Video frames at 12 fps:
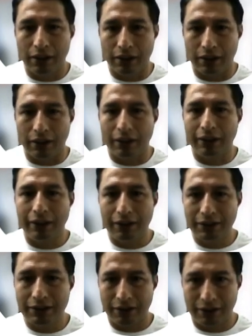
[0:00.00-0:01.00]
It is
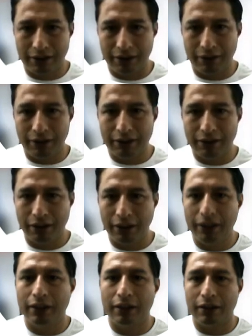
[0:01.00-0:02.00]
directly
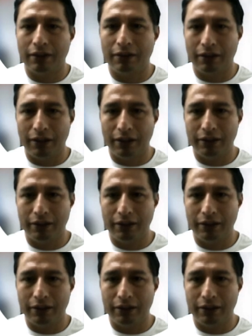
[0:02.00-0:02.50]
related